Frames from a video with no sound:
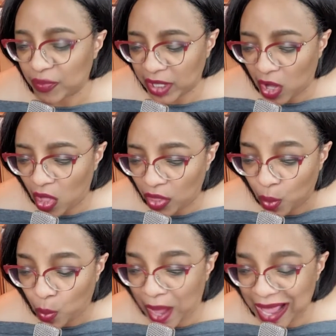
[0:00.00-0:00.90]
But all the
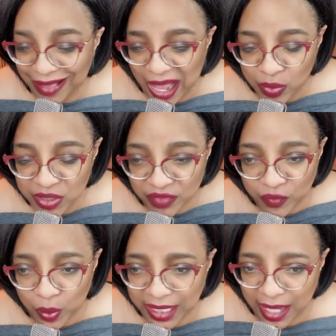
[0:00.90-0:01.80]
while I was
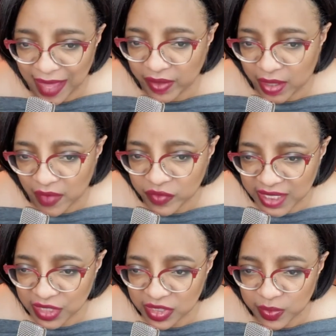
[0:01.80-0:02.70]
avoiding having
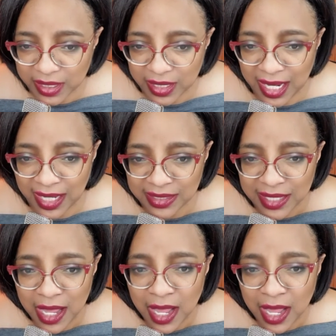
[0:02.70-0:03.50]
conversations with clients